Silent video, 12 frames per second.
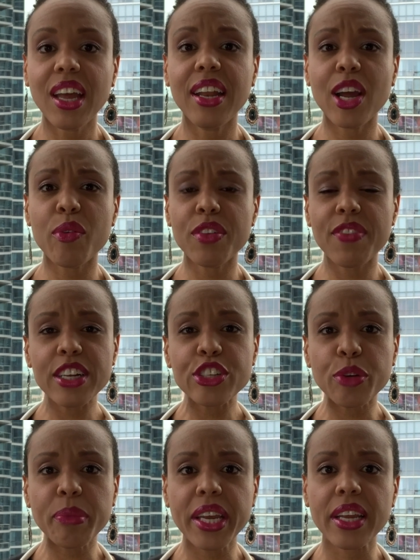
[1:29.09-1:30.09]
Now with
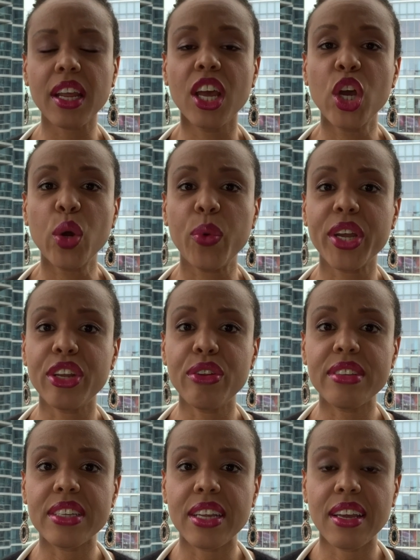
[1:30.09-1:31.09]
phentermine, we can
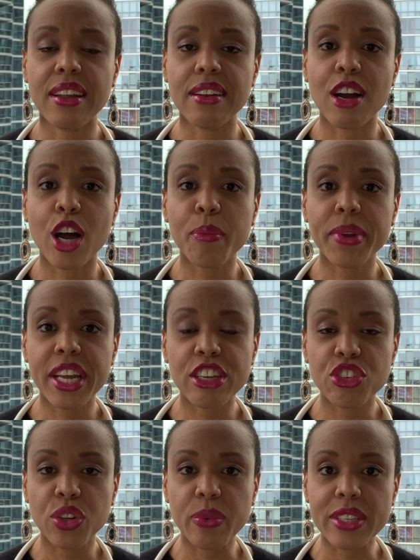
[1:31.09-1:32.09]
use it in
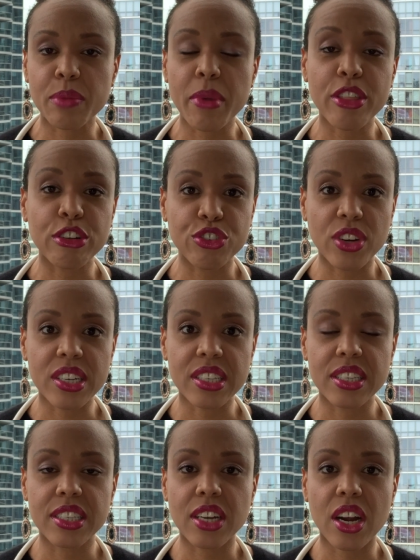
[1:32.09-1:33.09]
combination with some other drugs
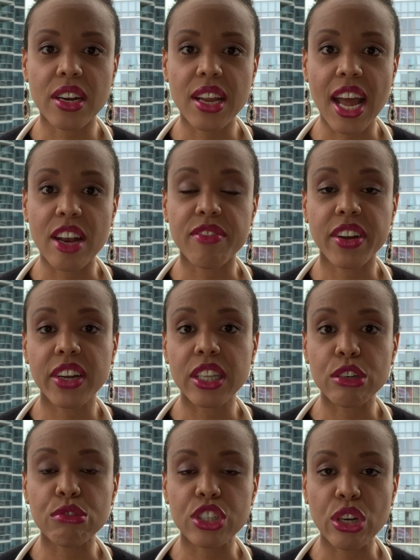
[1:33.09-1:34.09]
and start at a very
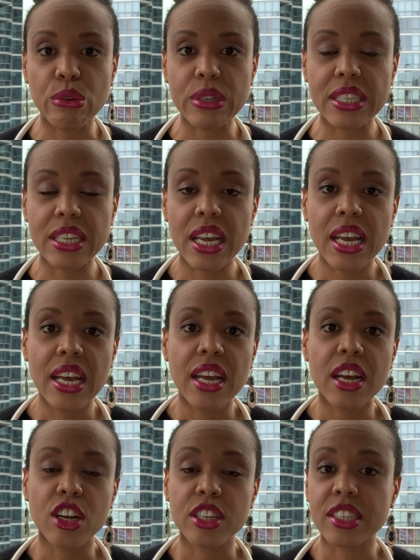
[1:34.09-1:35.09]
low dose,
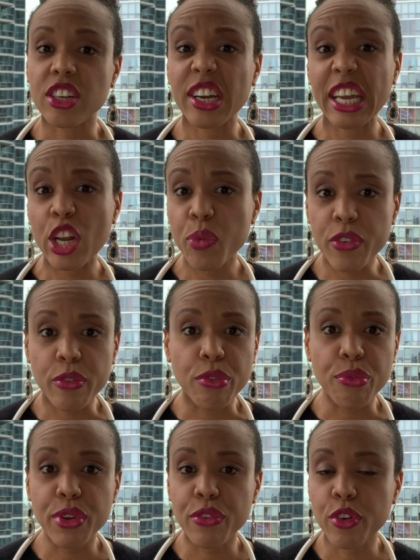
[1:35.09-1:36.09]
starting anywhere from
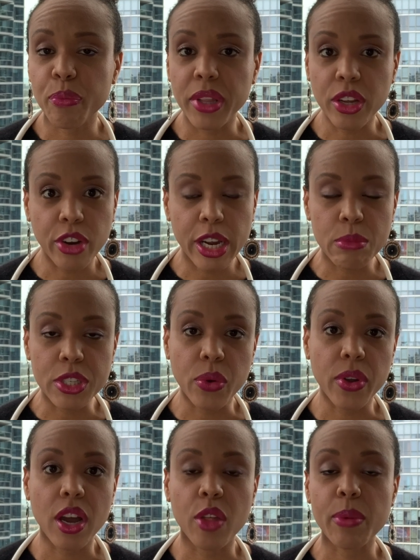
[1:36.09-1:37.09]
3 to 4 milligrams,
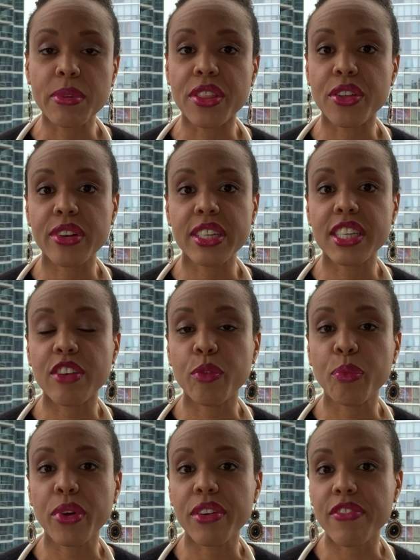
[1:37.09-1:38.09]
going all the way up to
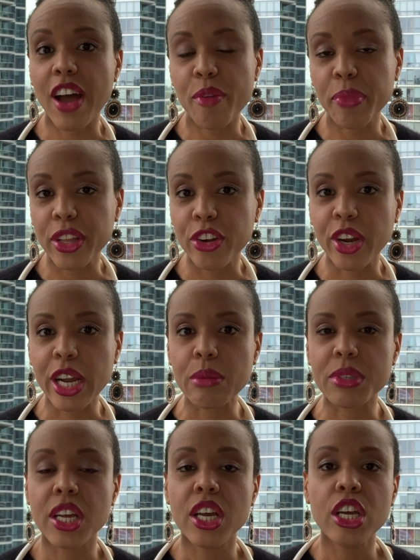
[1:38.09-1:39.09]
37.5 milligrams.
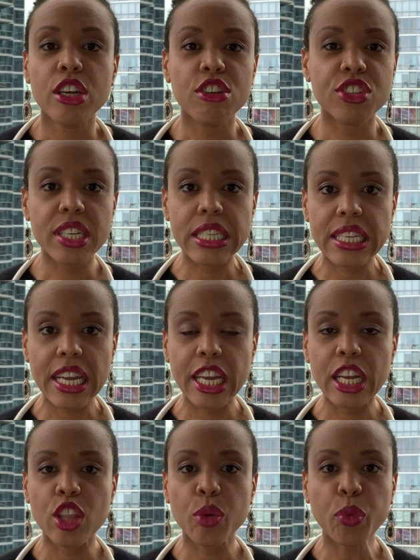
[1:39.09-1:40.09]
Usually it's
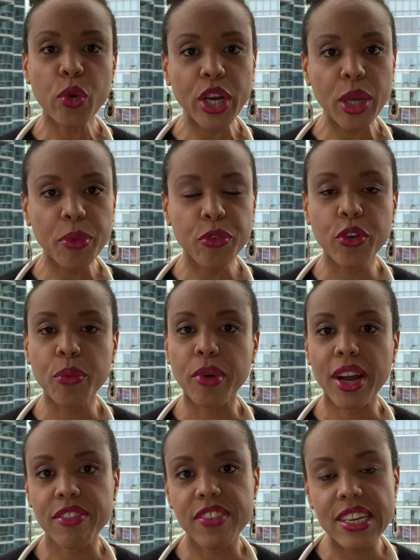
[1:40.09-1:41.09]
taken in the morning before
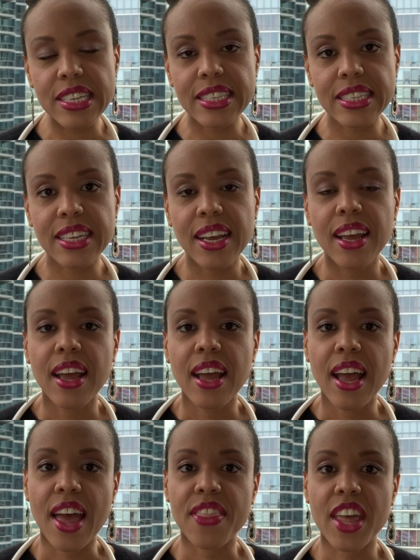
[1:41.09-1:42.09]
breakfast,
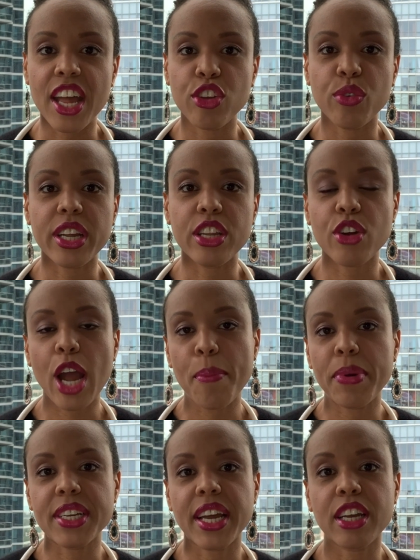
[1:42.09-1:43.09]
and then you'll get your
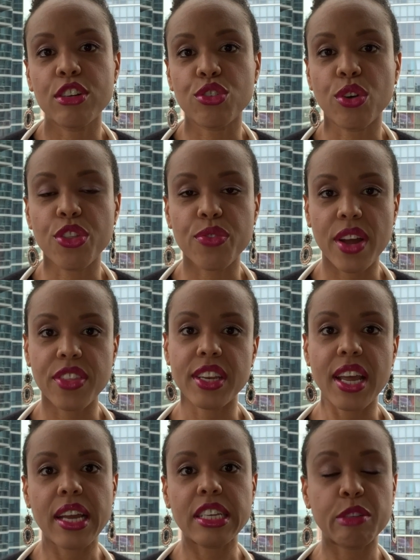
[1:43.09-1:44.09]
appetite controlled throughout the
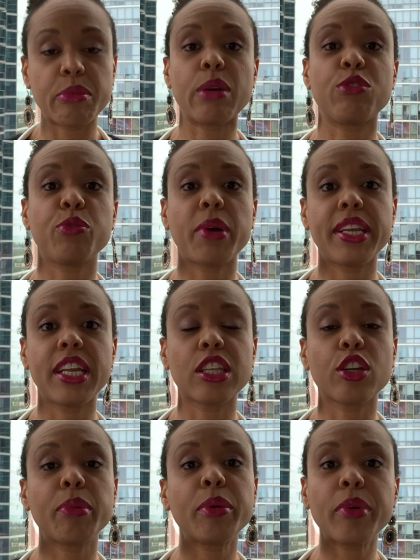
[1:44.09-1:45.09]
day. Sometimes you might need a
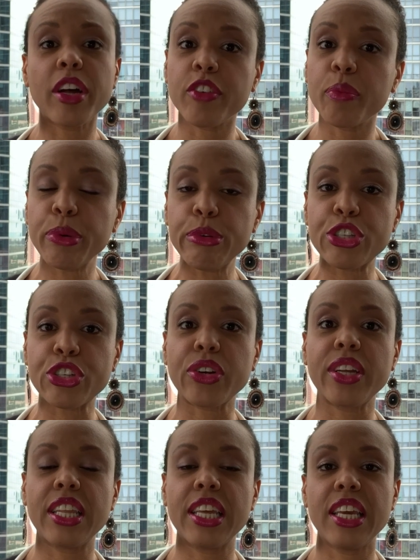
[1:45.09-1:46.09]
little bit of a booster
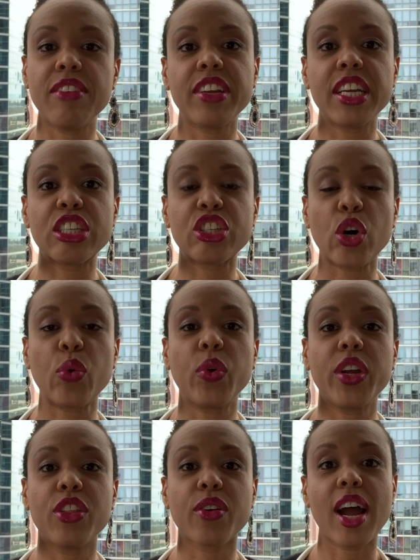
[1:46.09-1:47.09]
in the evening, so we'll
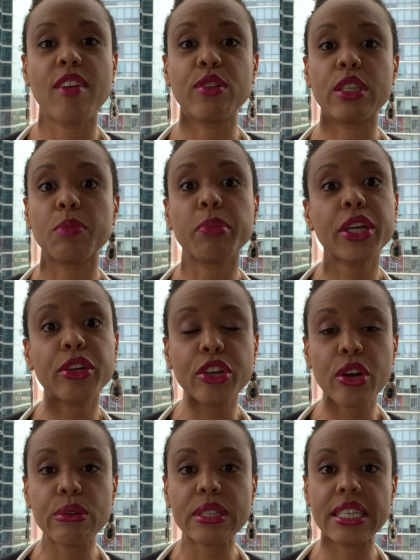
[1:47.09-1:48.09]
either have you split your
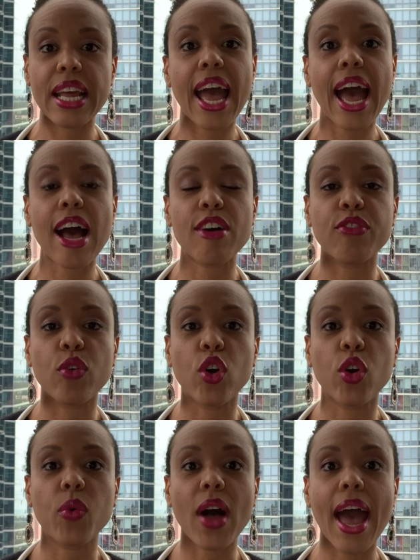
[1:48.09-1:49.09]
dose in half
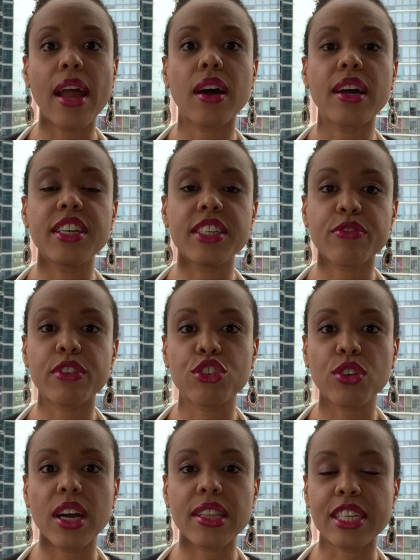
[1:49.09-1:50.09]
or we'll add on a different
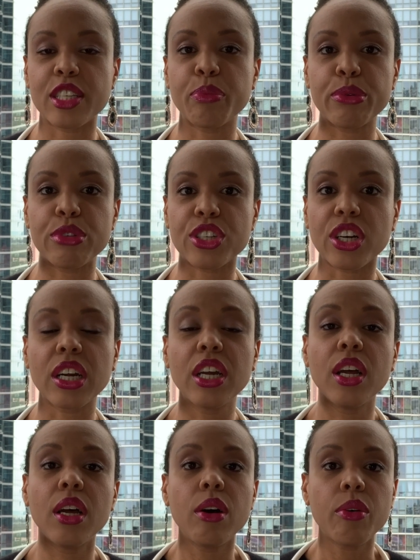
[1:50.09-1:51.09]
drug that's a booster.
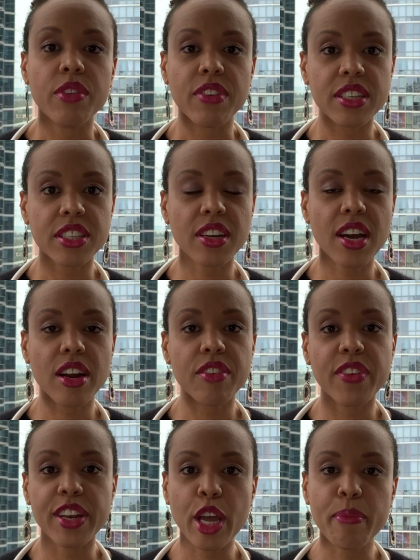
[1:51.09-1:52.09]
We've also got our
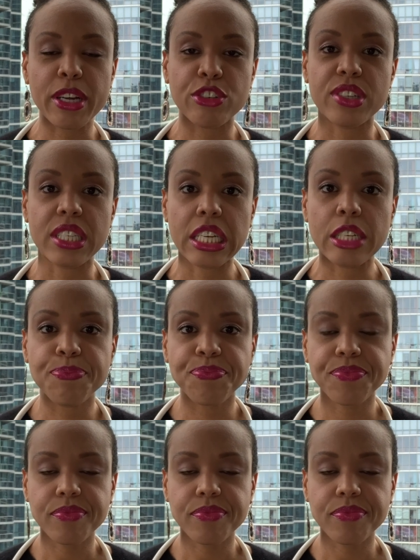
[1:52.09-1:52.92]
phendimetrazine.